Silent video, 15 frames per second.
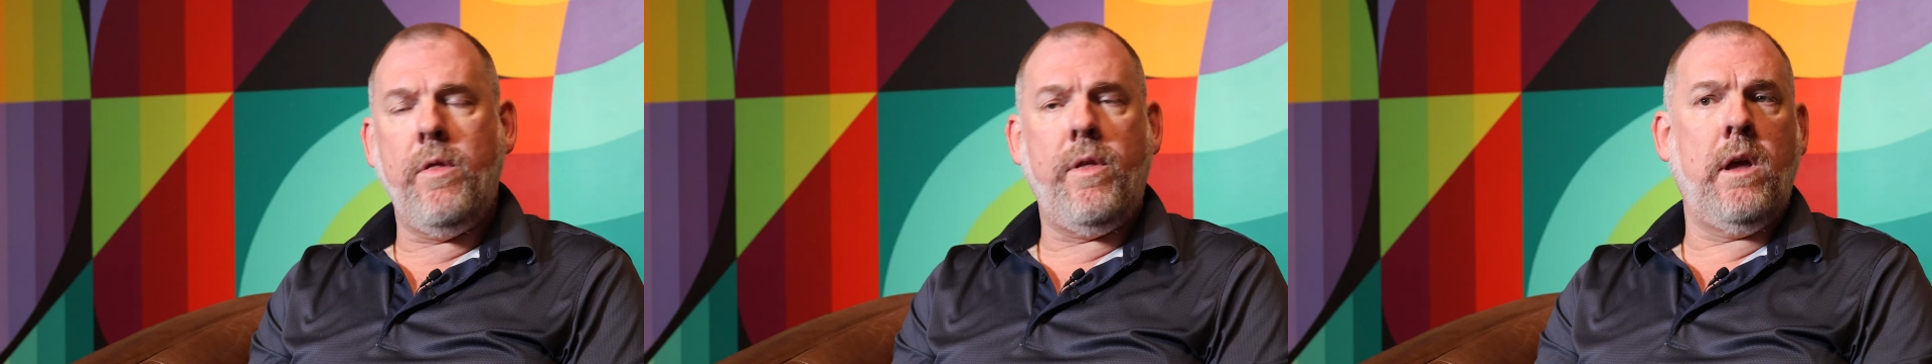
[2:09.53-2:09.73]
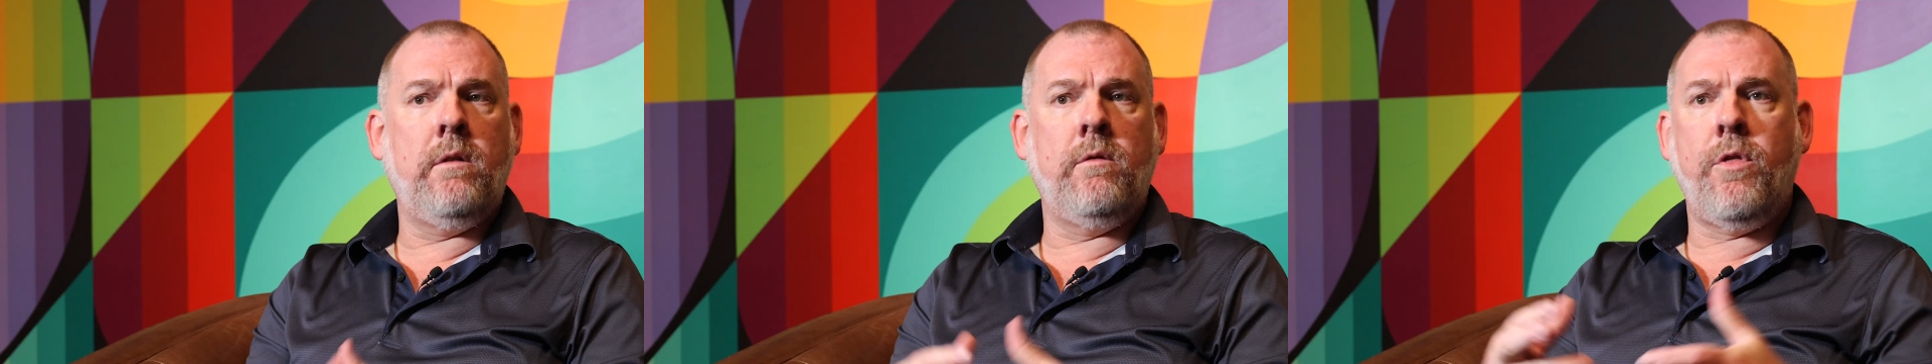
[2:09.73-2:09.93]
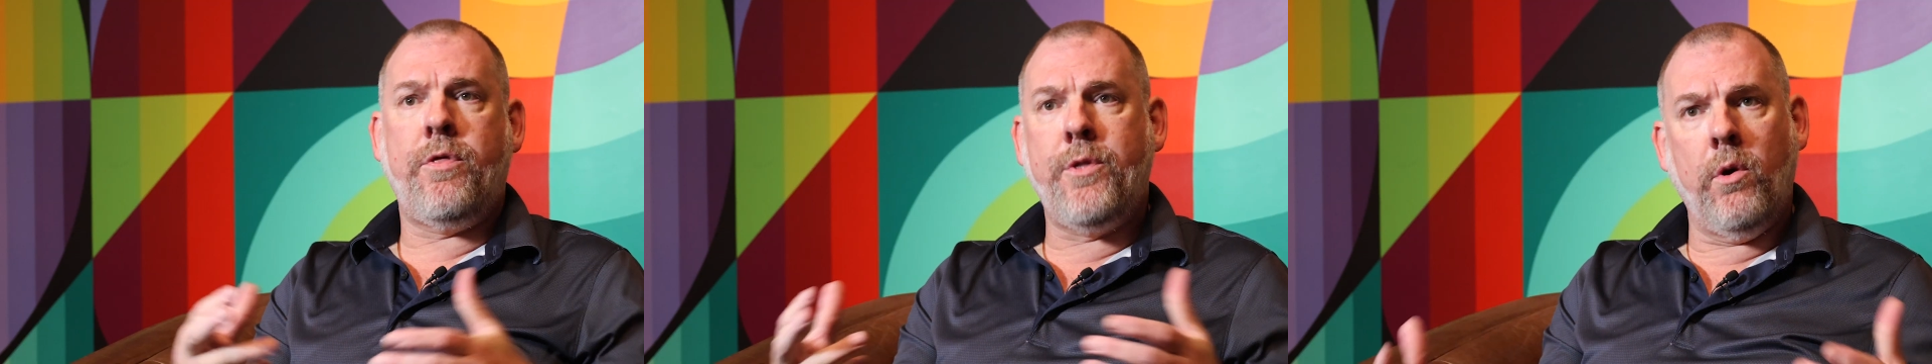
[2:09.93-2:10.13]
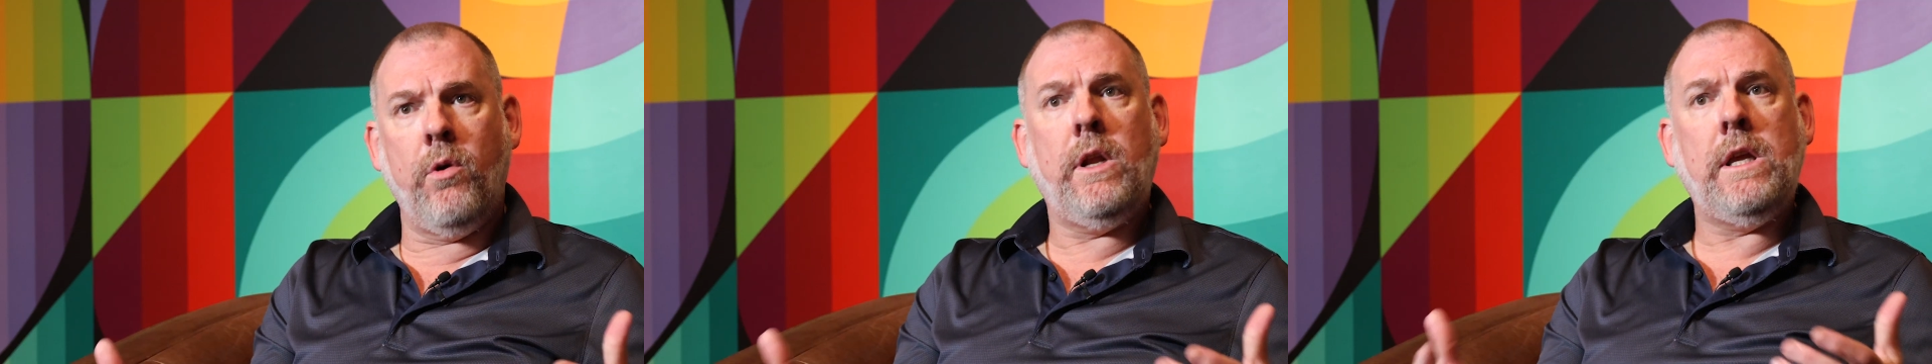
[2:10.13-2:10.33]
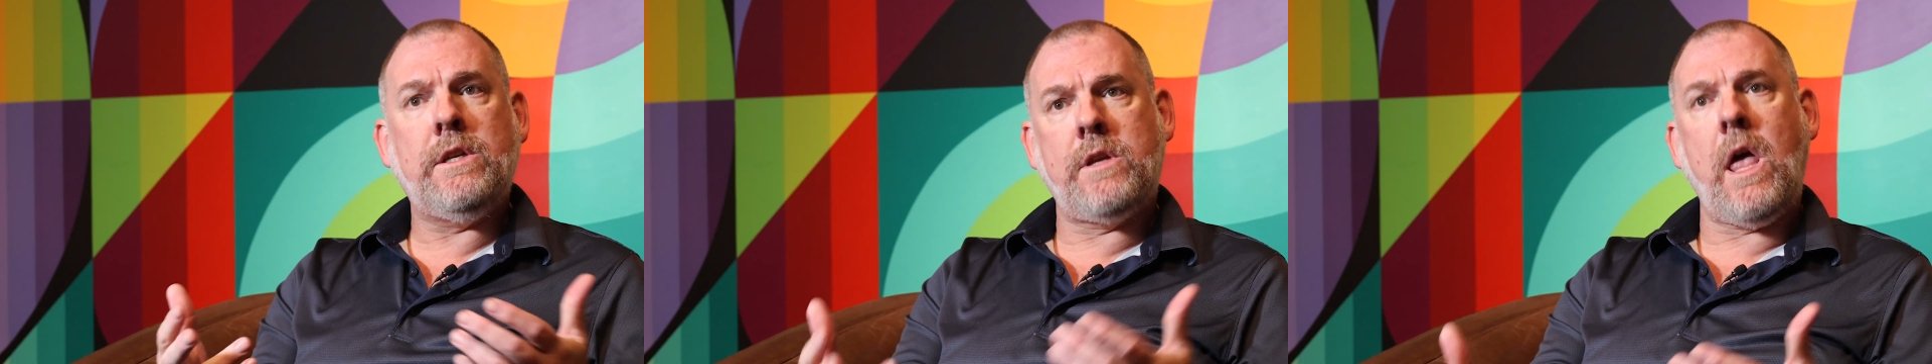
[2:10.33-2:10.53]
Within
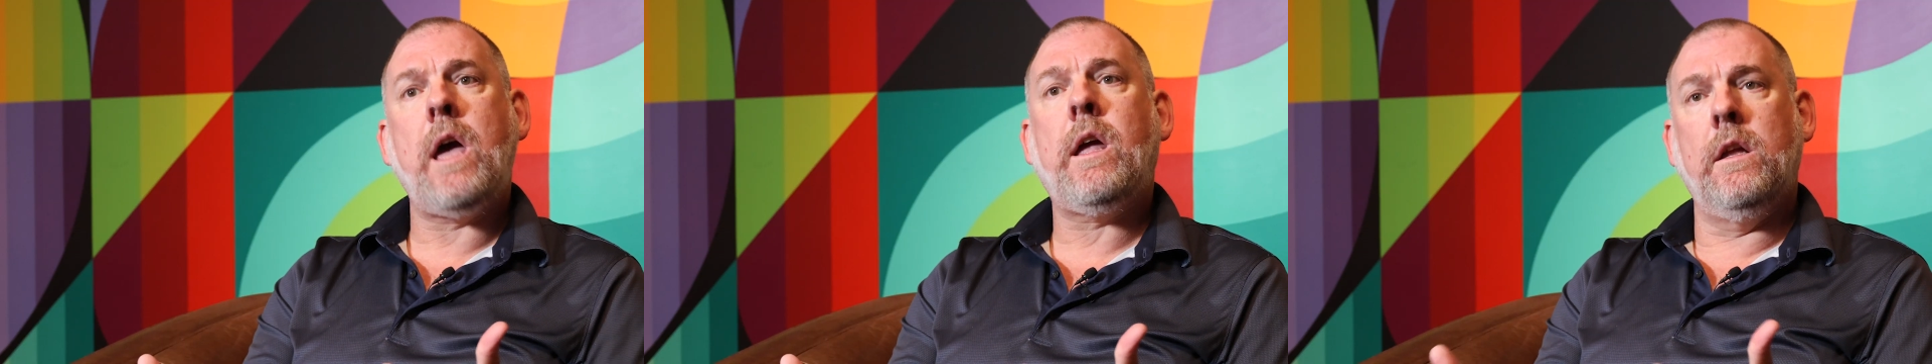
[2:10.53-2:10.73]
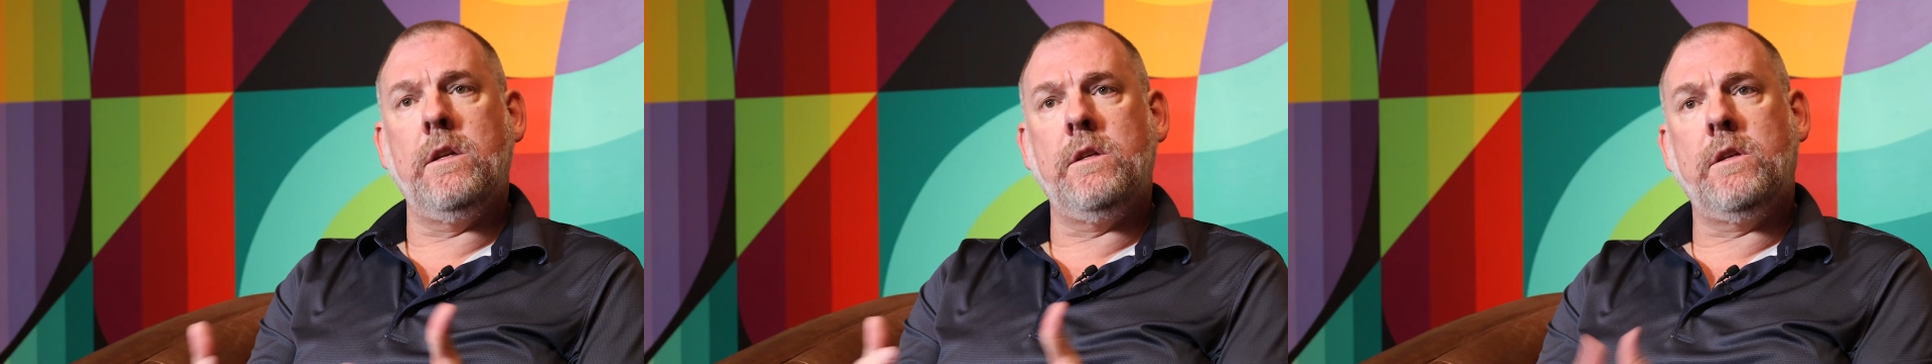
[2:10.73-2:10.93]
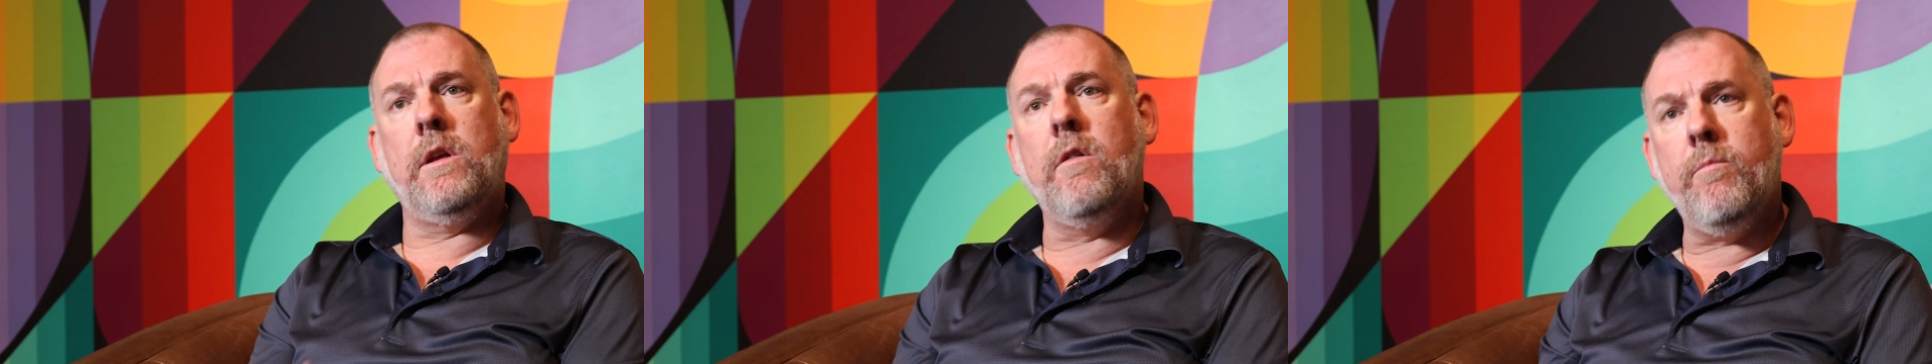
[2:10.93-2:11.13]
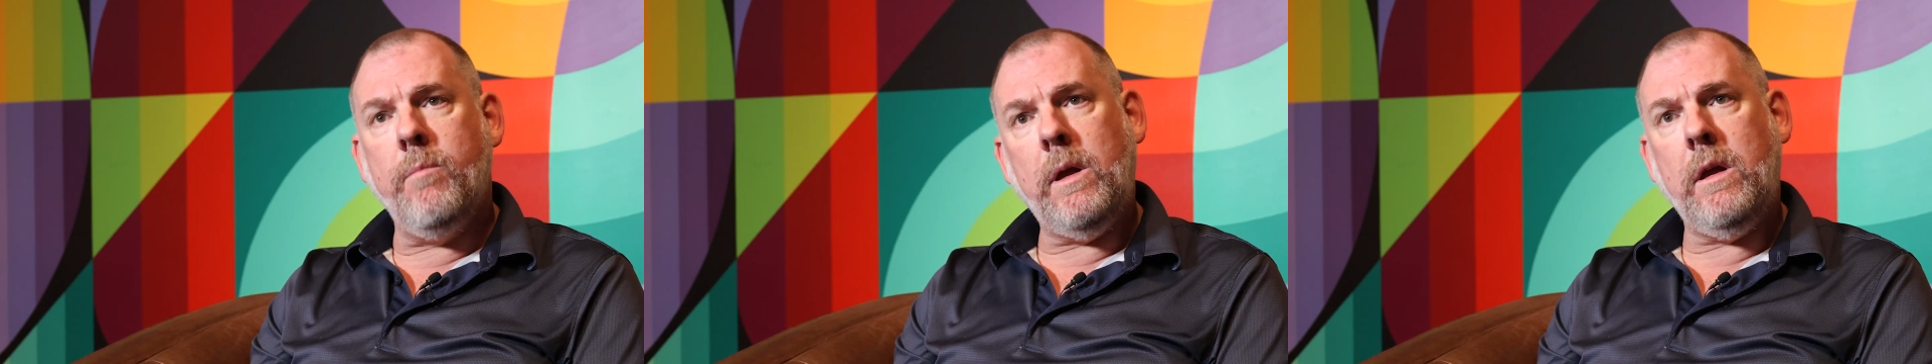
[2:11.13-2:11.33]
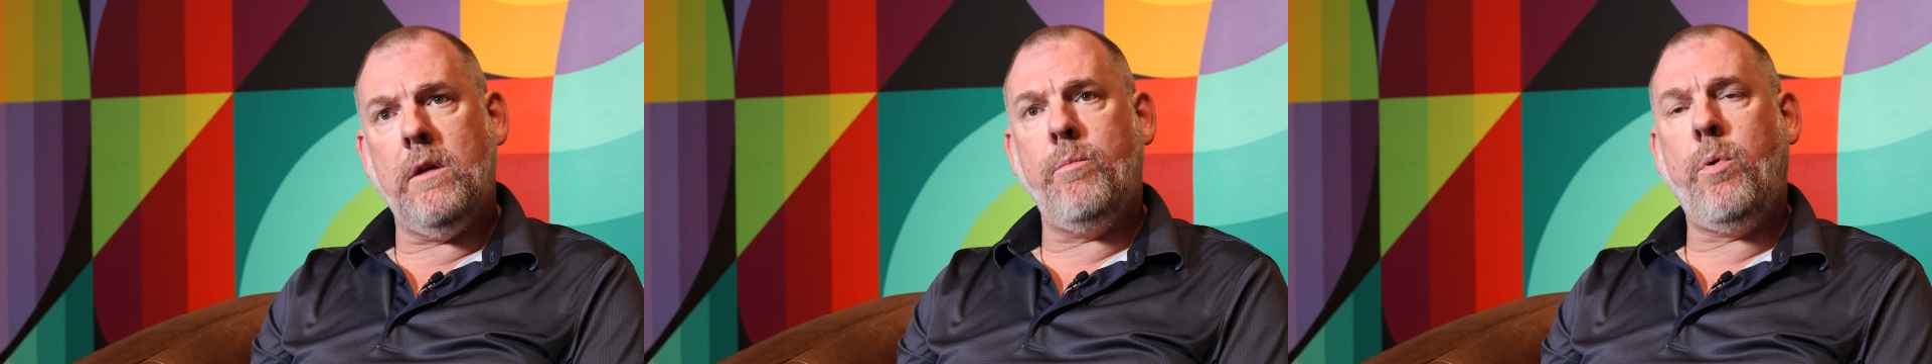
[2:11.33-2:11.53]
30 seconds of
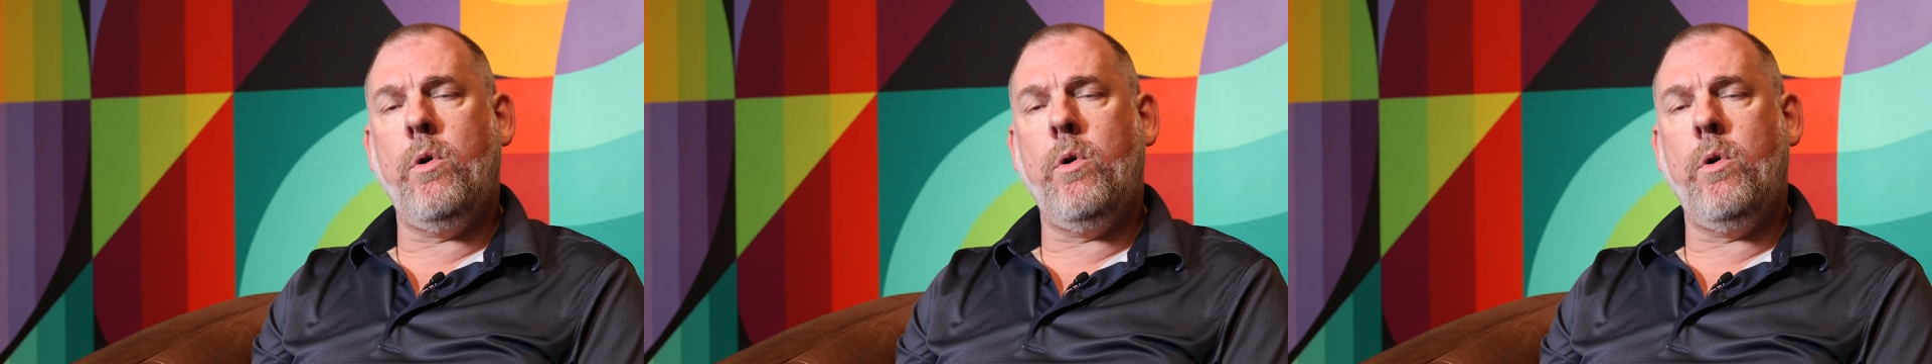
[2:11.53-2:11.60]
being